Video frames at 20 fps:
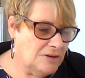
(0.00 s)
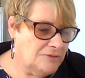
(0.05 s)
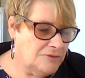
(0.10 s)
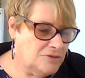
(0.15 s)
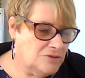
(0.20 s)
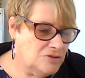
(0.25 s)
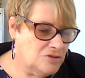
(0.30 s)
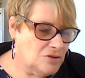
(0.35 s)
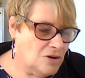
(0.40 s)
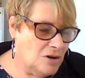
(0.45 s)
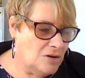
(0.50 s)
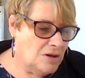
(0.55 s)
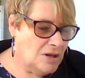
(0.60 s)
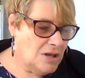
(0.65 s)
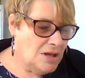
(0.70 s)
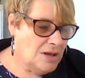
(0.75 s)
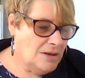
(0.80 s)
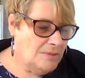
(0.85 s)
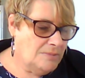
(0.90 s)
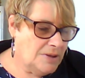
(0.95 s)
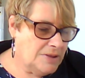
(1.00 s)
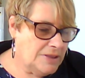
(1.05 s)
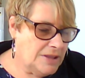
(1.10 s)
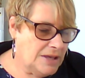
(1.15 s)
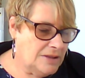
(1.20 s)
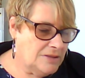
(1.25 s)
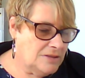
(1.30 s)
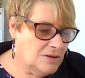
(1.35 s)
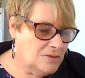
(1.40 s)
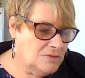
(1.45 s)
first child. But
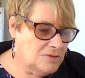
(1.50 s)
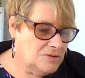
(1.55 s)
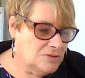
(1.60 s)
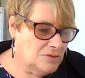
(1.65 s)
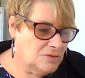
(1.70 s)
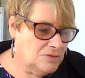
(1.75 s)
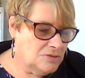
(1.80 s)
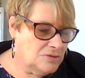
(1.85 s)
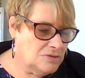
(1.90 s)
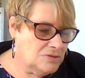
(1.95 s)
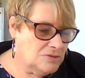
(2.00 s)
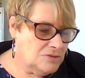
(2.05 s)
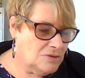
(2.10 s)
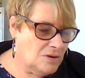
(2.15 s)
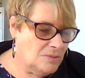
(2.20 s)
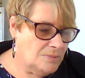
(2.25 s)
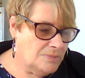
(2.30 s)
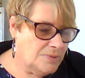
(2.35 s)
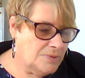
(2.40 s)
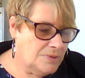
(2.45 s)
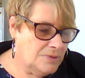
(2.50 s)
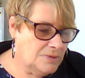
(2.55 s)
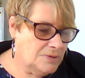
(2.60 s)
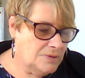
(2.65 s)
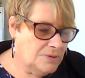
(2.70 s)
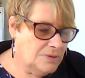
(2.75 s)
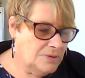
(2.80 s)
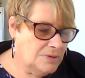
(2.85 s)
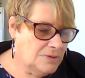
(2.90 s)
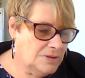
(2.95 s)
that does not
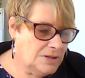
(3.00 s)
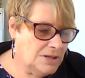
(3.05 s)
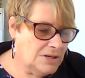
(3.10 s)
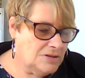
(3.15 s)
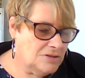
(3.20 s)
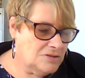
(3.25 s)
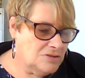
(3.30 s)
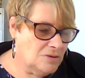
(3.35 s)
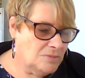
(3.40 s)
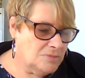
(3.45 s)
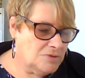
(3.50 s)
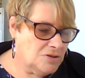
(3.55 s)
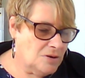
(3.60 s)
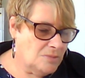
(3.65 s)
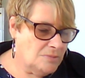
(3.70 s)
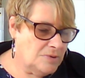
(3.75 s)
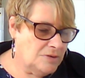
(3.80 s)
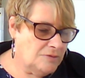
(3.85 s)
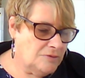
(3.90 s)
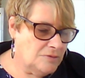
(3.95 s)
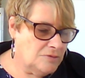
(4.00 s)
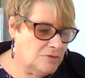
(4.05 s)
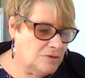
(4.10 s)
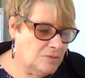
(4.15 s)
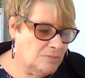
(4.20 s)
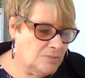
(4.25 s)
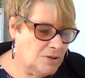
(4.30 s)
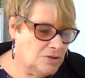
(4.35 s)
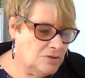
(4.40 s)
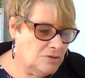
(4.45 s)
stop me from
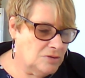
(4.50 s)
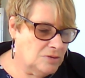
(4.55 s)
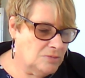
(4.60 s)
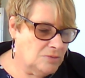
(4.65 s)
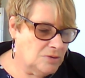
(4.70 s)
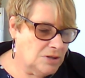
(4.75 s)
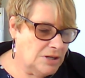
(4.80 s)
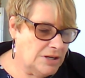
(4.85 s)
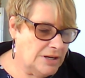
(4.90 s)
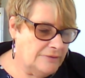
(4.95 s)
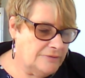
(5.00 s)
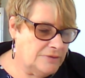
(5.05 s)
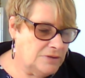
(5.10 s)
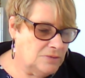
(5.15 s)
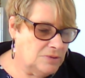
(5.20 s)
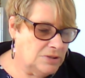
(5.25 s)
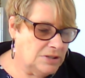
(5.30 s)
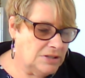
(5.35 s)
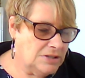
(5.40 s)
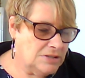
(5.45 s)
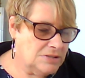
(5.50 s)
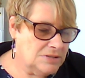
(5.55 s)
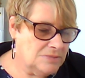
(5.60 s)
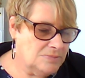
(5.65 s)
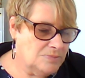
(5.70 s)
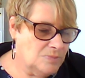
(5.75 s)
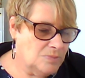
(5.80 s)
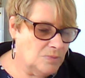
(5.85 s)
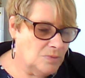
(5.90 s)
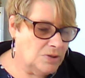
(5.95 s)
doing what I love doing,
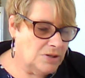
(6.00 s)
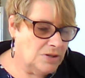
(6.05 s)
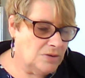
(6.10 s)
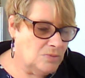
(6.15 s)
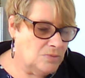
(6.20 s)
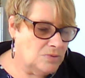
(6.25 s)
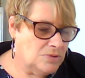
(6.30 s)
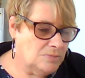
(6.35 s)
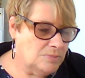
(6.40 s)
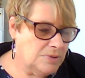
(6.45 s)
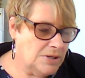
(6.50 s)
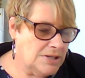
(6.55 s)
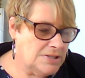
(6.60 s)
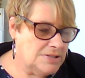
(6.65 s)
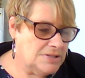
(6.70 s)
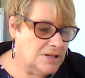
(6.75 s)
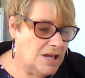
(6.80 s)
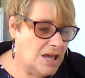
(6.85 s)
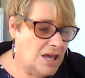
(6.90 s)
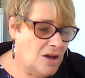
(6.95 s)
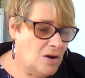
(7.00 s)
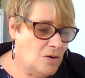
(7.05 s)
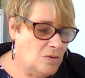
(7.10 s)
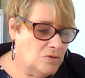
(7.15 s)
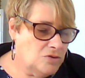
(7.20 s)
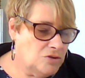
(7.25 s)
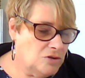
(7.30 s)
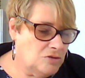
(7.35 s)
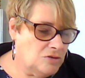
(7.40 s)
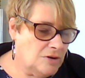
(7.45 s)
exploring the haunted place,
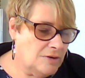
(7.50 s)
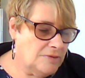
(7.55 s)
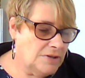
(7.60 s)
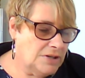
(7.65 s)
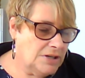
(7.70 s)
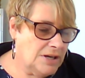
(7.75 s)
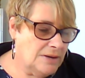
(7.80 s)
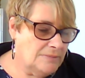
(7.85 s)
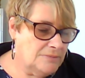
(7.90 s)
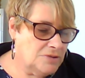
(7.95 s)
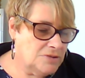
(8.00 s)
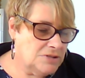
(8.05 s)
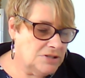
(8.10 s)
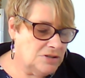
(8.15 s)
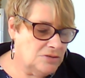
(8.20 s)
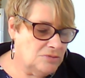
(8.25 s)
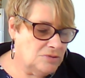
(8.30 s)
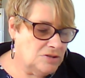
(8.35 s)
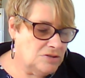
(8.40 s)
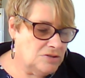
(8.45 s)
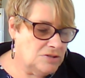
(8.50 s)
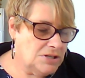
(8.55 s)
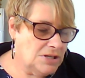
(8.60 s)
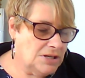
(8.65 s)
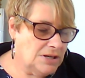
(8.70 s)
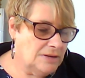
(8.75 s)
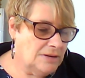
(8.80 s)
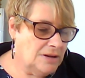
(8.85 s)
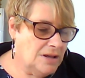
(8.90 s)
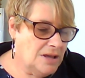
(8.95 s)
also travelling, come to see you in New
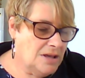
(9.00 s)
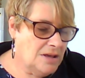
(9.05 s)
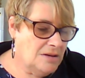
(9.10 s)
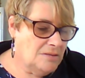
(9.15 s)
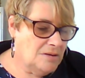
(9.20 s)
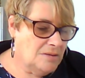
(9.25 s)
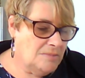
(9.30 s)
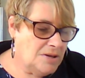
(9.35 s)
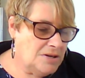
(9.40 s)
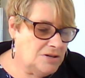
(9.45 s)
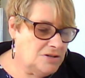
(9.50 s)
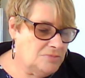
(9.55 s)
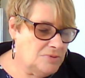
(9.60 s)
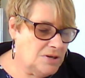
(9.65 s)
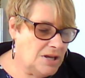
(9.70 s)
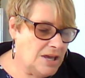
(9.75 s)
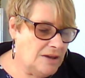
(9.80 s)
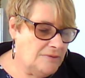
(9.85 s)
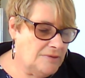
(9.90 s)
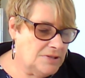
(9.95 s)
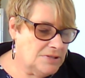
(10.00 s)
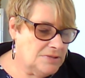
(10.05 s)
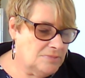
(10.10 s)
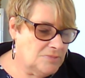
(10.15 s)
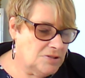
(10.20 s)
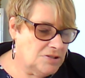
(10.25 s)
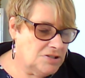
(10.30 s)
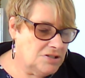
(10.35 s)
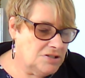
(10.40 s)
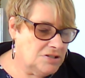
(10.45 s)
Zealand. My management are having some
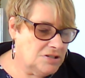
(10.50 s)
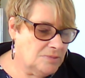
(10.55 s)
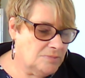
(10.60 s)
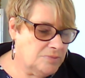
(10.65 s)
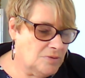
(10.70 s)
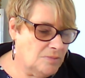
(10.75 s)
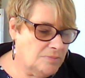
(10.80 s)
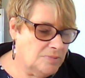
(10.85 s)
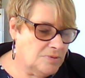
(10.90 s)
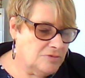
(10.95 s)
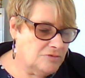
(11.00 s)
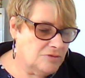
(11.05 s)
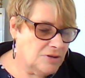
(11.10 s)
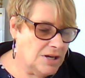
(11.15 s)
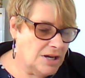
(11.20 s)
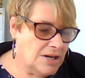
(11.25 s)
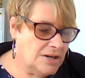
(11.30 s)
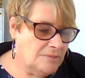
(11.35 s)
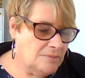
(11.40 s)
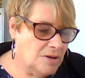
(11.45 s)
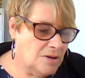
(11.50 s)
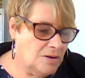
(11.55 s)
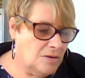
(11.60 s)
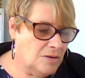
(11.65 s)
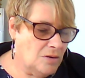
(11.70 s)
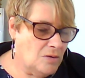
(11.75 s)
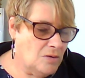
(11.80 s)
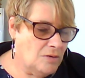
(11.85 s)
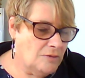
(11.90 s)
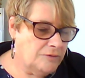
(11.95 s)
logistic problems regarding my
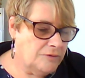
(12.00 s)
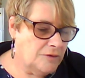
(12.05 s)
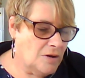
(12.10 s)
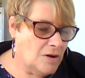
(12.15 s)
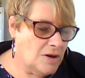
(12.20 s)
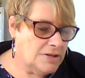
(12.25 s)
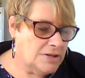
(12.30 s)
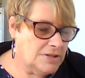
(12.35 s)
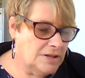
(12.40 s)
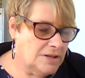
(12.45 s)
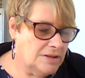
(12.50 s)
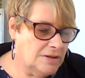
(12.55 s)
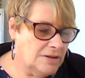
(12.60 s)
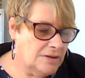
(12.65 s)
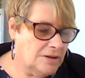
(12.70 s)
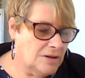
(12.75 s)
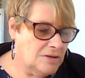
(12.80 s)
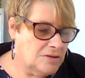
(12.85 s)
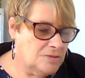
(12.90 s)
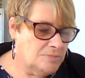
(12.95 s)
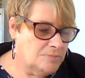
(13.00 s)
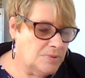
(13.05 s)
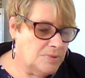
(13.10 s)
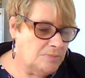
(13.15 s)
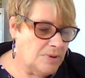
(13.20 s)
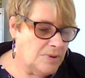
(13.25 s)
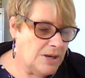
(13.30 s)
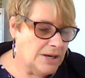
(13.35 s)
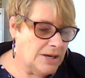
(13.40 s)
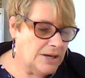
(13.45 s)
long flight, and they're going to be
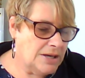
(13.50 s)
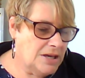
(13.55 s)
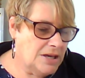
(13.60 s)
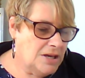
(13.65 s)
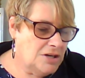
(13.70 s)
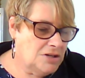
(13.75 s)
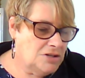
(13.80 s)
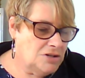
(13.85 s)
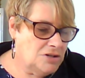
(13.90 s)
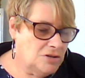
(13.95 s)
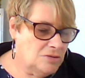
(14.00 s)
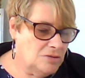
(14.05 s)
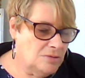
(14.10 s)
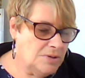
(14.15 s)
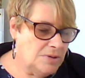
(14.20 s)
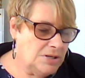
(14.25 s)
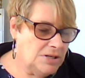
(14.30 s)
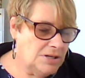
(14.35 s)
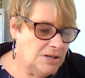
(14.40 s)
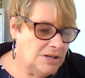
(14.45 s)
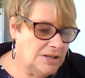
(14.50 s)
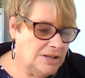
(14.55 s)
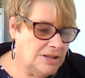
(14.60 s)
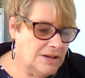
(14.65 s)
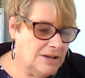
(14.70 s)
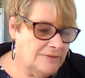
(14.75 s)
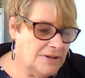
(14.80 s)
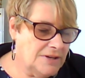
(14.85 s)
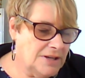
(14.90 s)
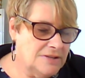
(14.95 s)
back to you immediately
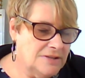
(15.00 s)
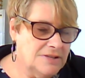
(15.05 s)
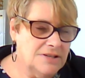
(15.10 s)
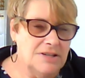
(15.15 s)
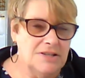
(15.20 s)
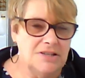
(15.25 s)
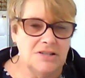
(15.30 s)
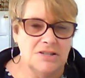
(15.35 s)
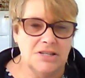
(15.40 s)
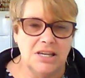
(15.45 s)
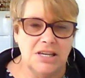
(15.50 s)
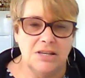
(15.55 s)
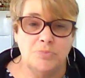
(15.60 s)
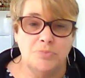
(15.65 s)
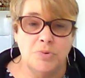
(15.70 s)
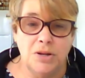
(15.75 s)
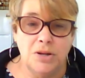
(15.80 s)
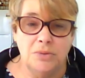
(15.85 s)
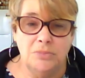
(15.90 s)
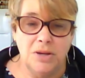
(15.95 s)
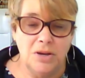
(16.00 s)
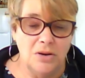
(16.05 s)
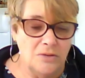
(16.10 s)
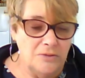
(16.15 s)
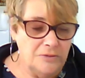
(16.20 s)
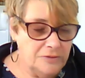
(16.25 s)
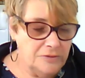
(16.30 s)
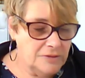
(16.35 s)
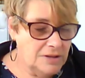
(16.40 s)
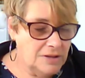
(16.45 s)
they've done. So he just keeps putting me off.